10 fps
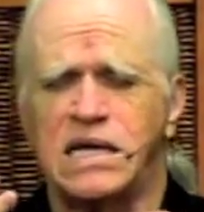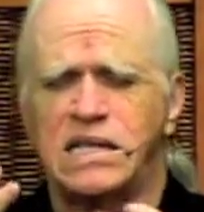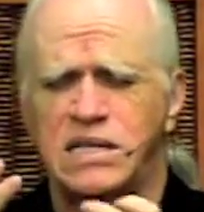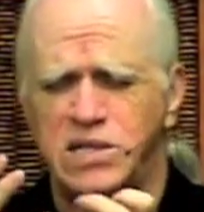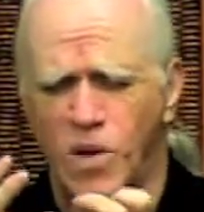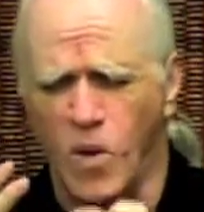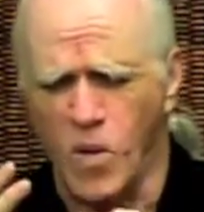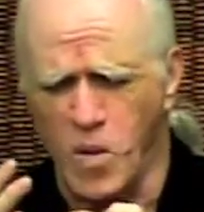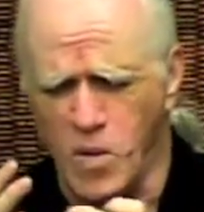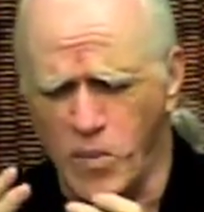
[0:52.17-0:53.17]
This
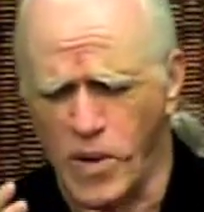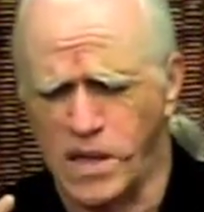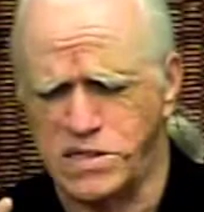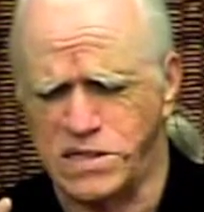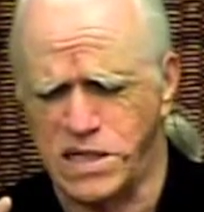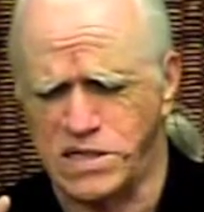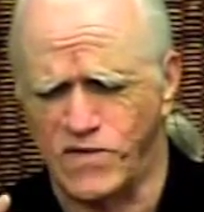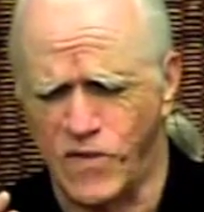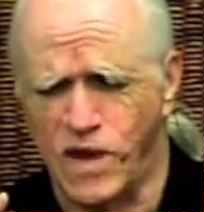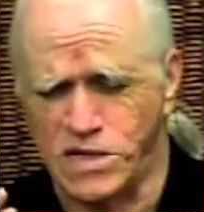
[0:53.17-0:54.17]
whole process, as
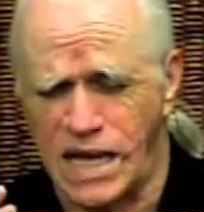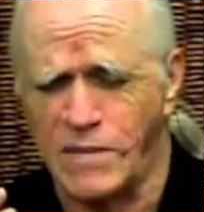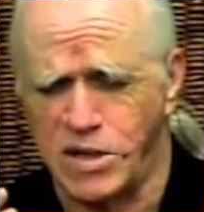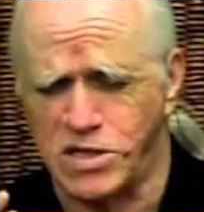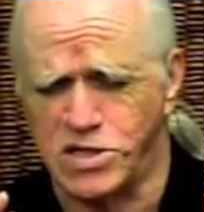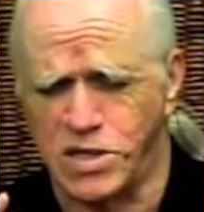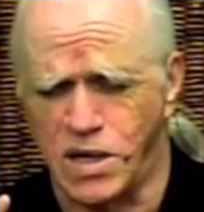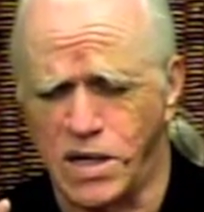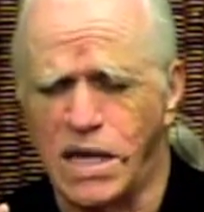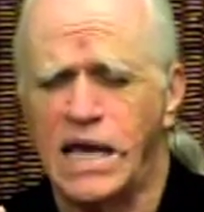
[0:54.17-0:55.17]
far as I'm
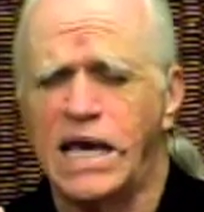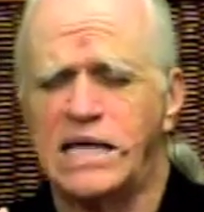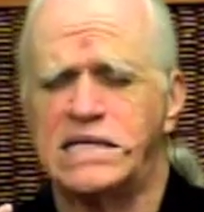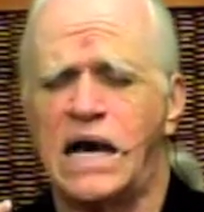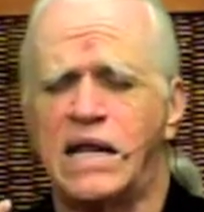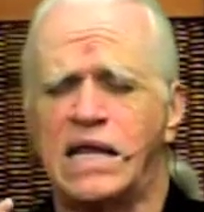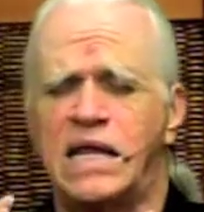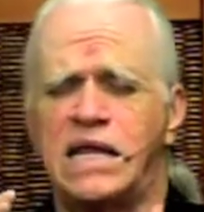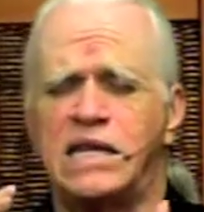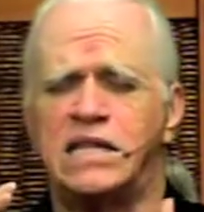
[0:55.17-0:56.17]
concerned, is how to get
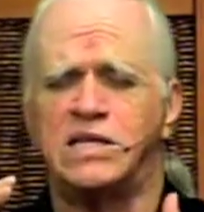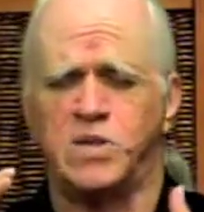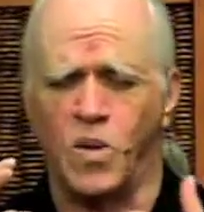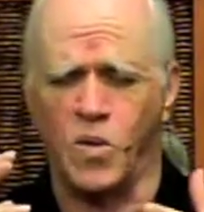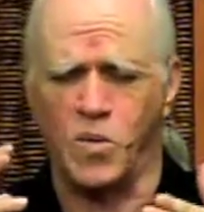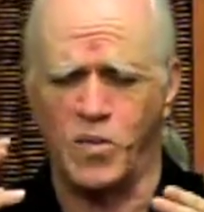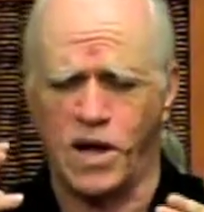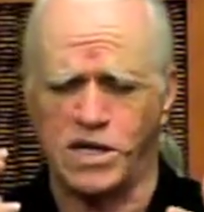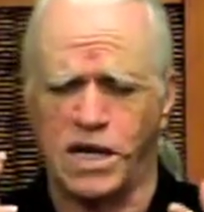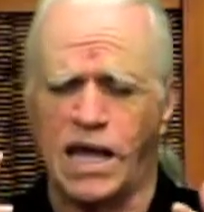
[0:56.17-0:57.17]
into this whole
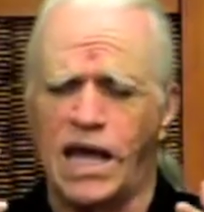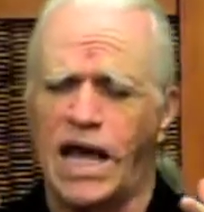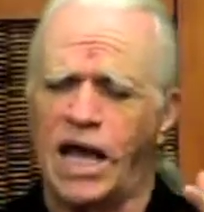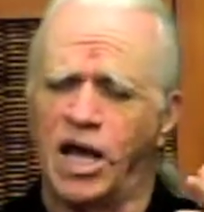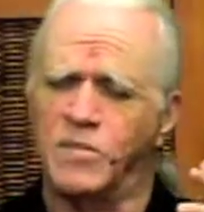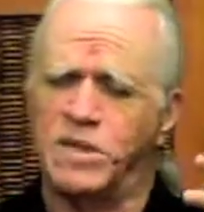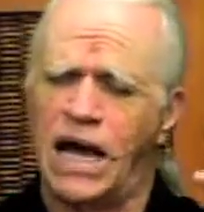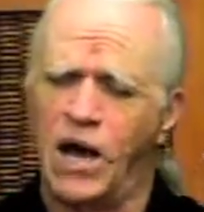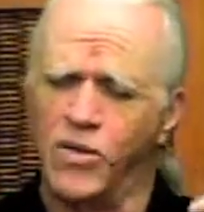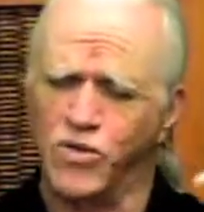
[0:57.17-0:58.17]
project and come
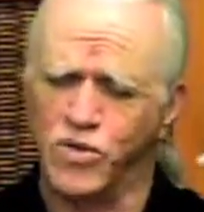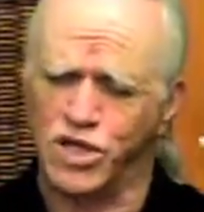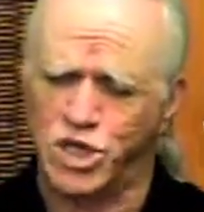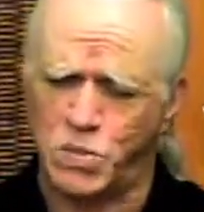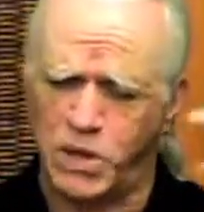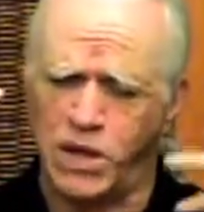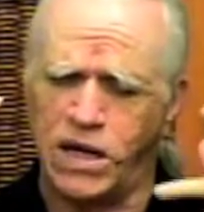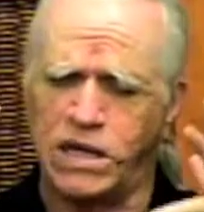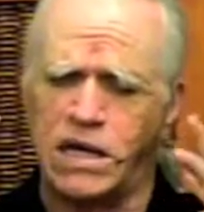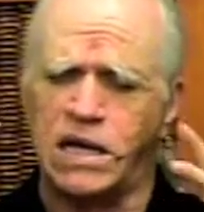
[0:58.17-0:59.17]
down through the
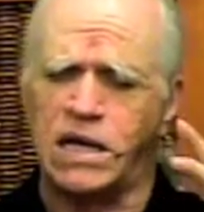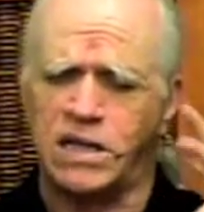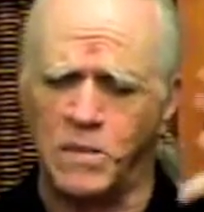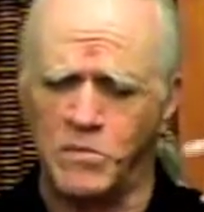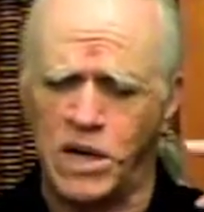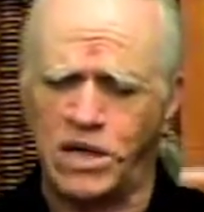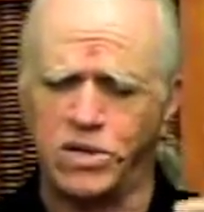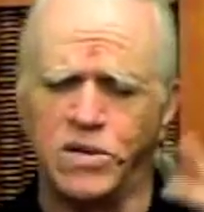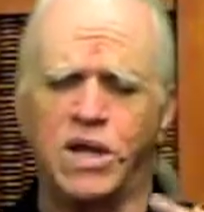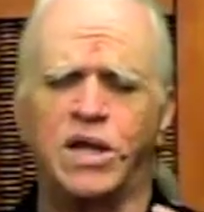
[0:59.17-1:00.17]
spirit, the
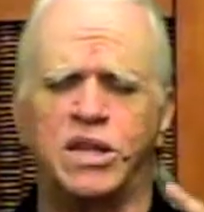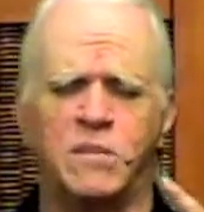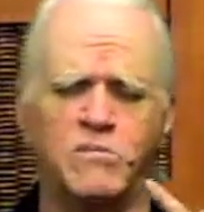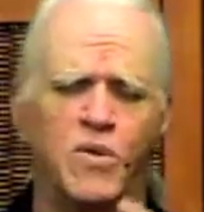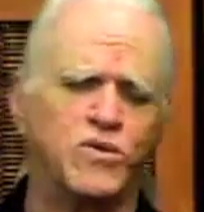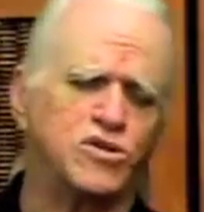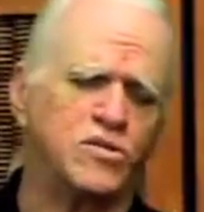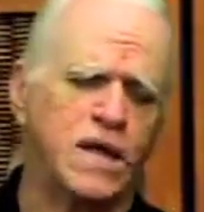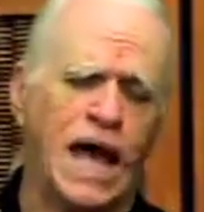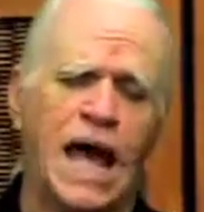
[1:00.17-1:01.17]
mental, the
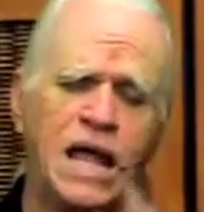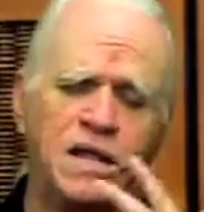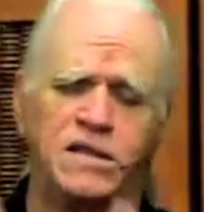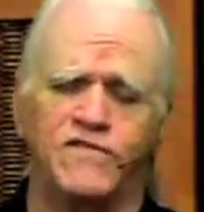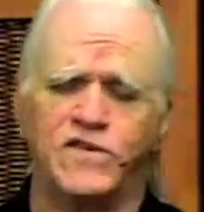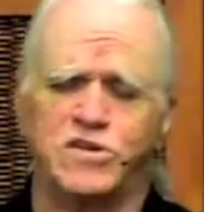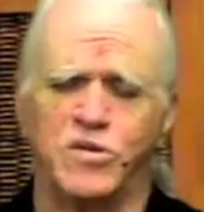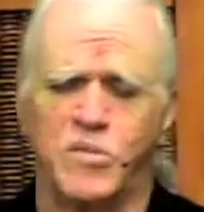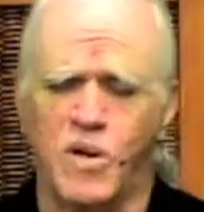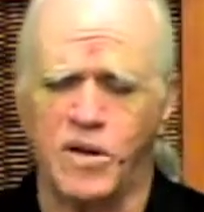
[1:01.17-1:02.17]
emotional, and the physical
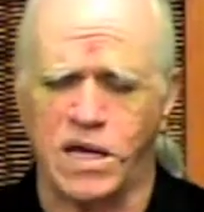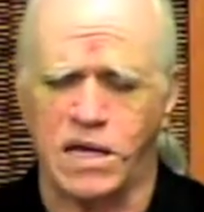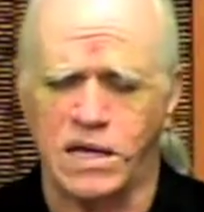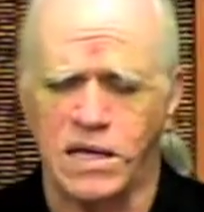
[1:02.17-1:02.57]
body.